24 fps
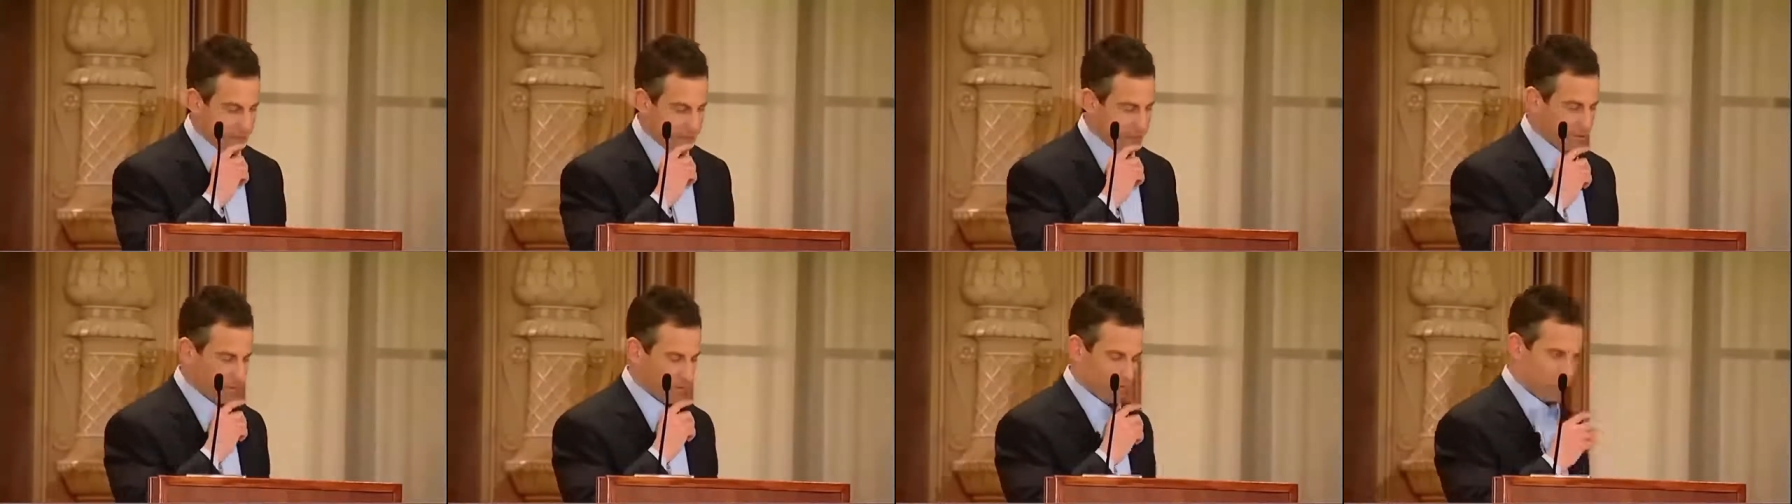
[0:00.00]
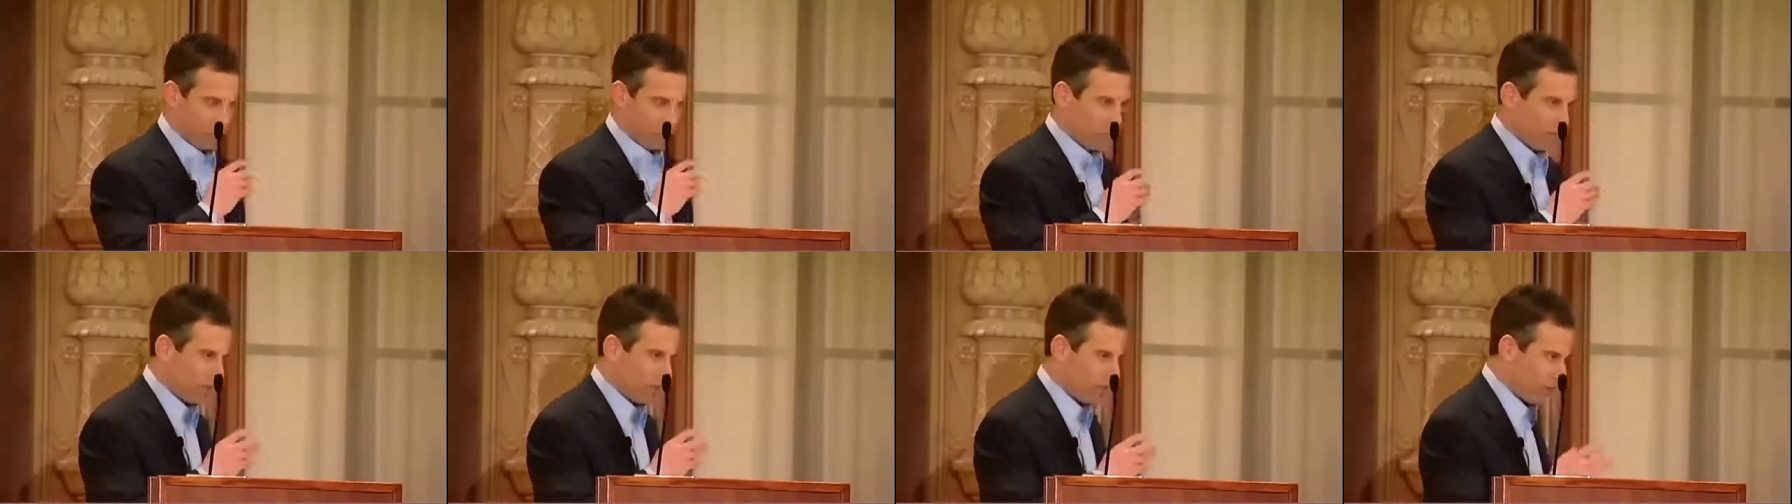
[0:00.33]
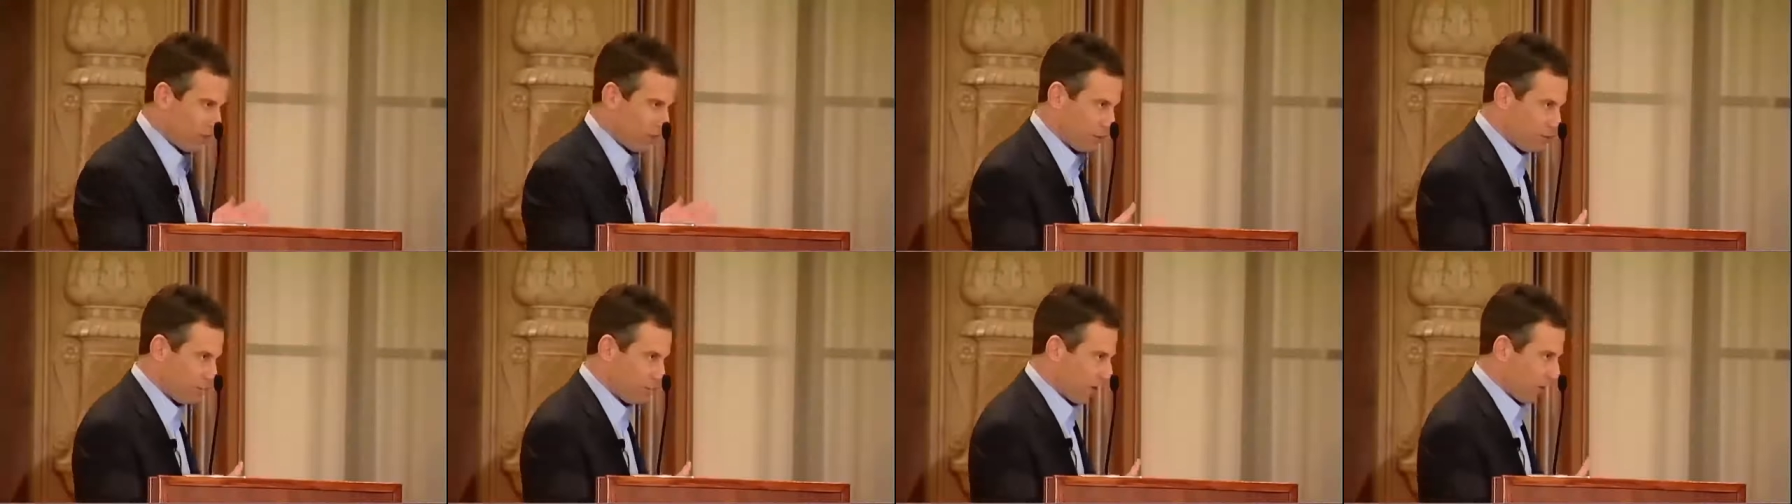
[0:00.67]
And
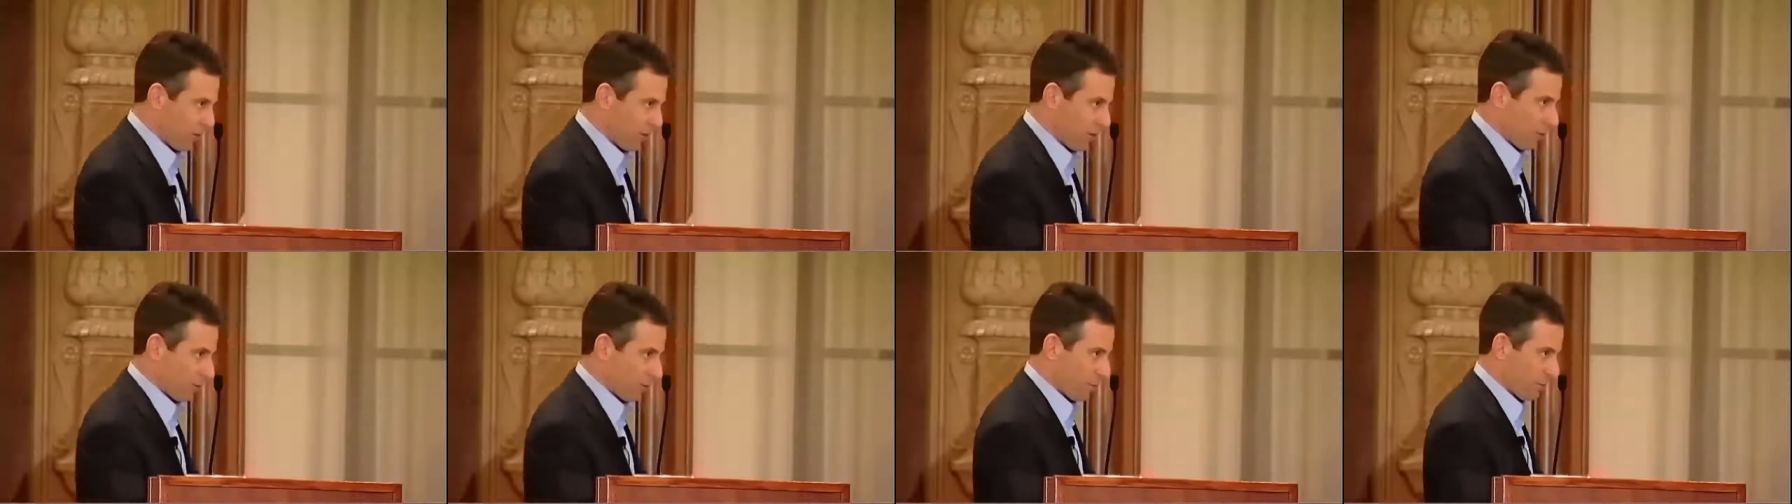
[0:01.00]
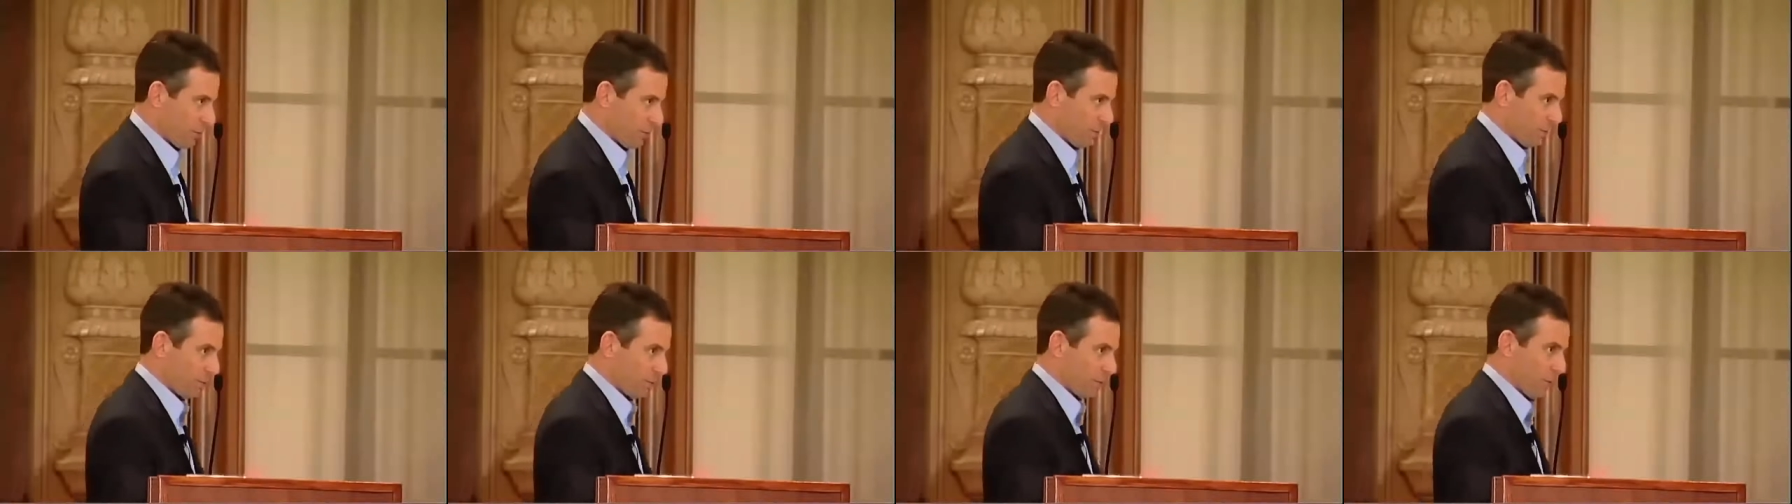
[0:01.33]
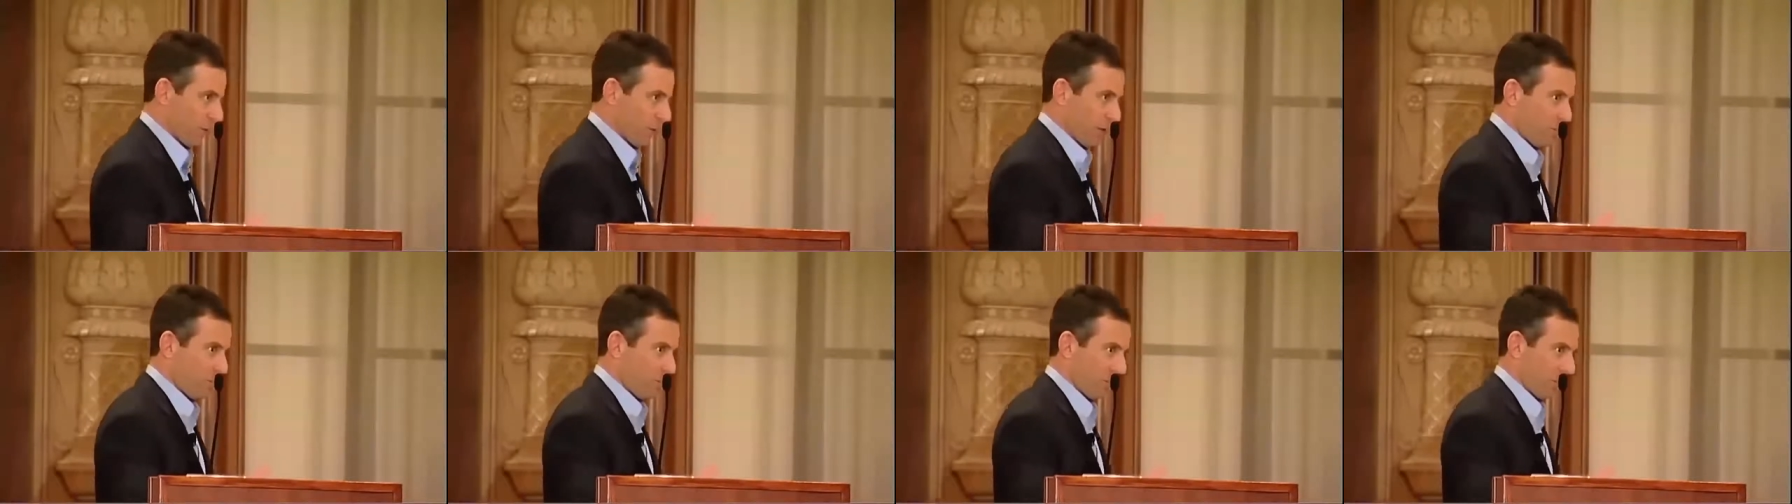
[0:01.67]
the other variables
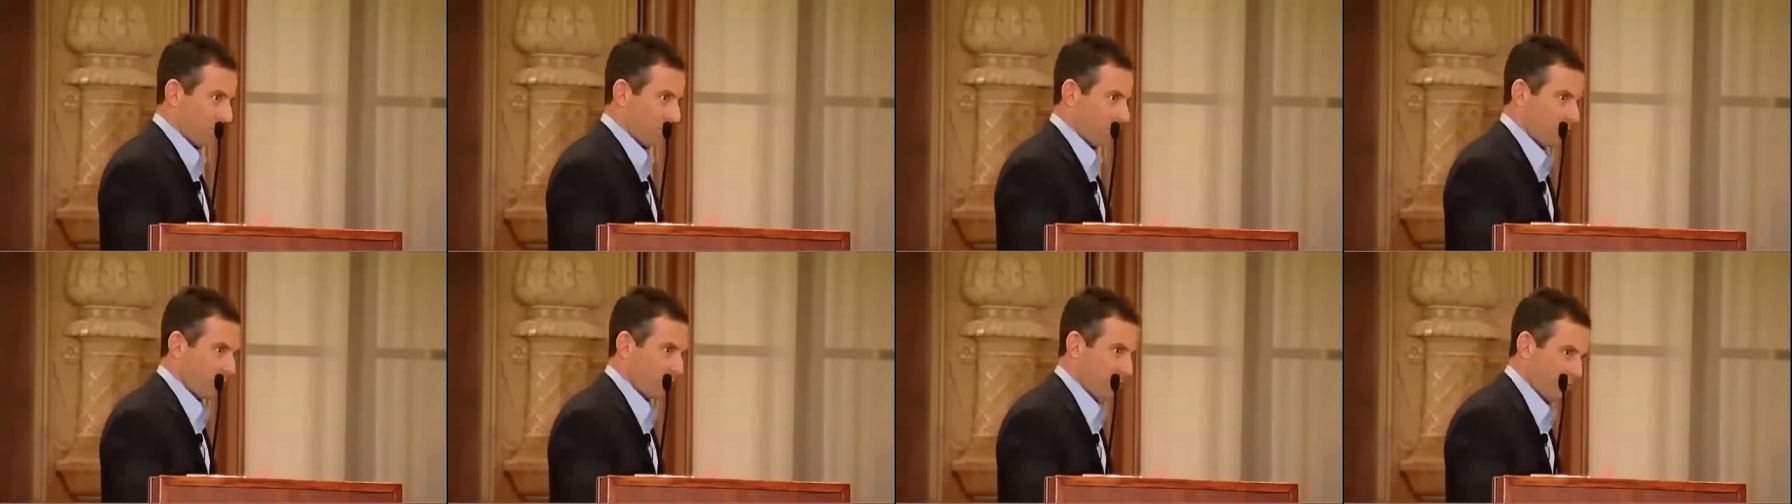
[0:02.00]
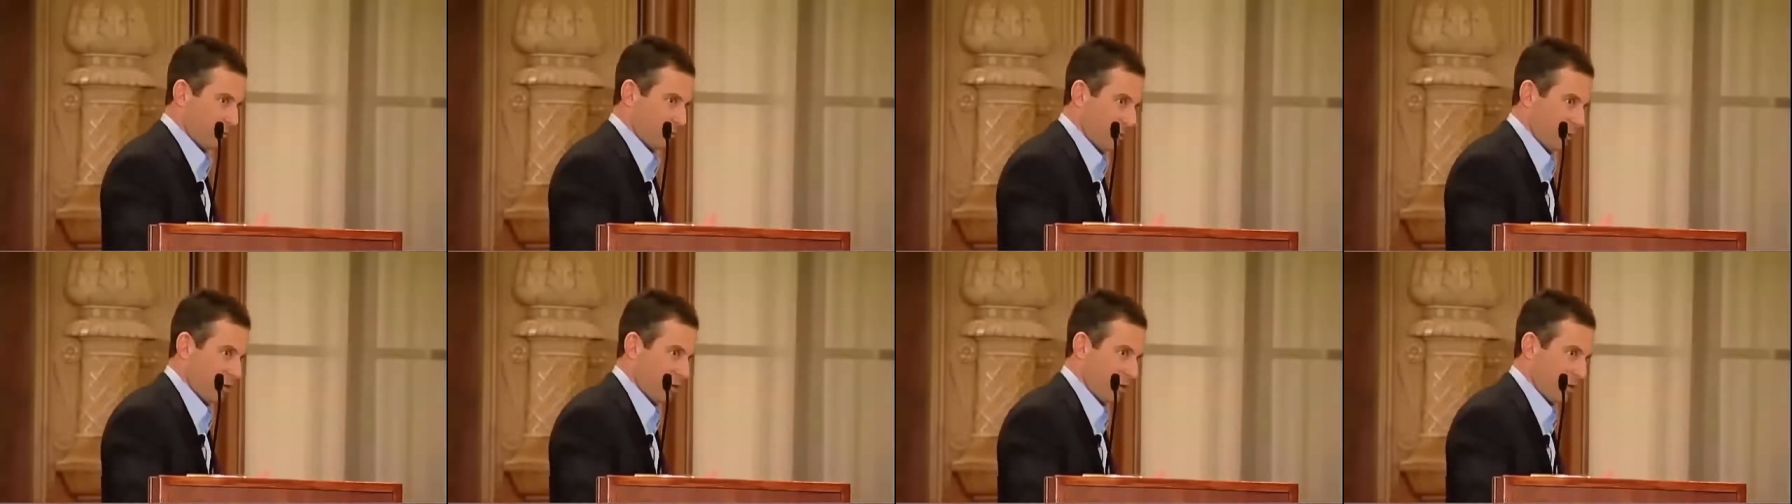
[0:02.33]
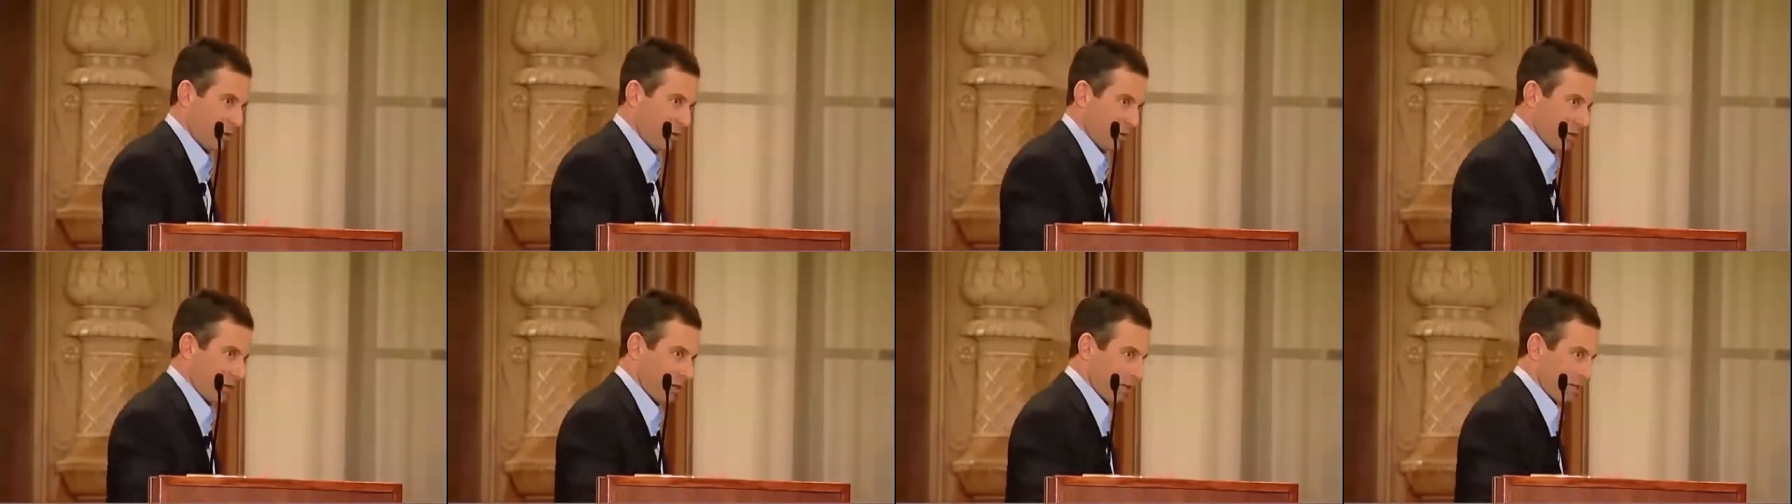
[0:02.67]
that Bob wants to
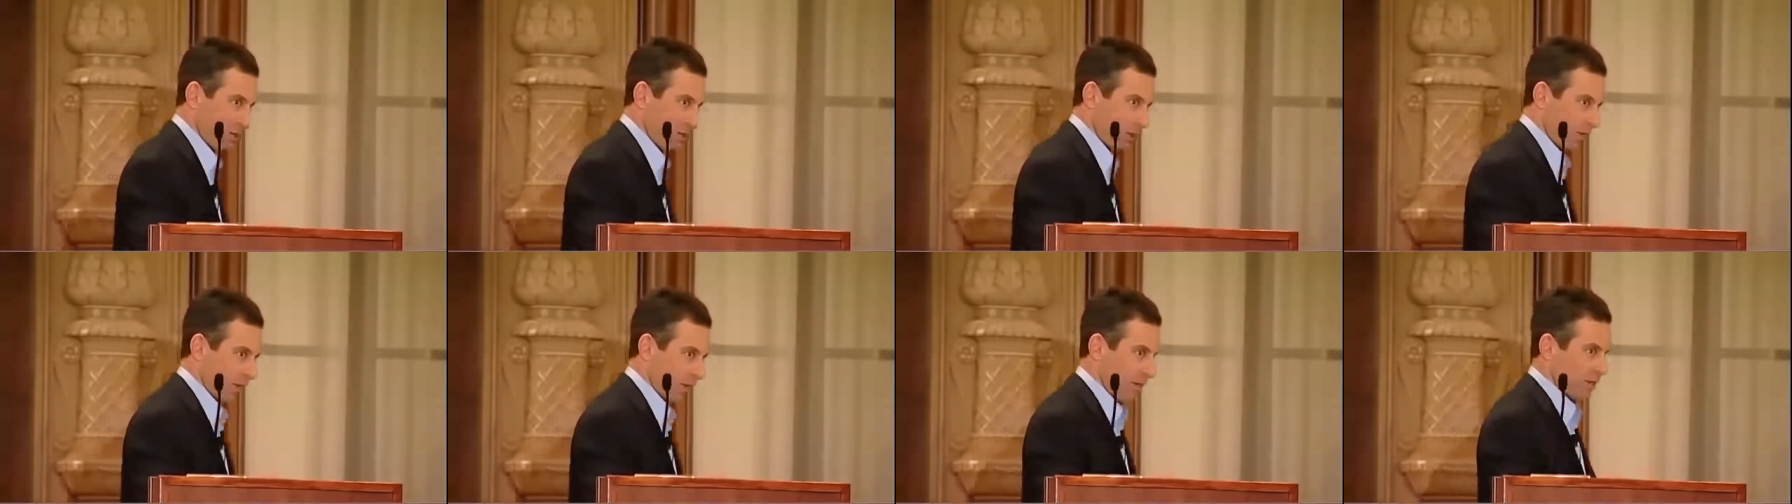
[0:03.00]
invoke here,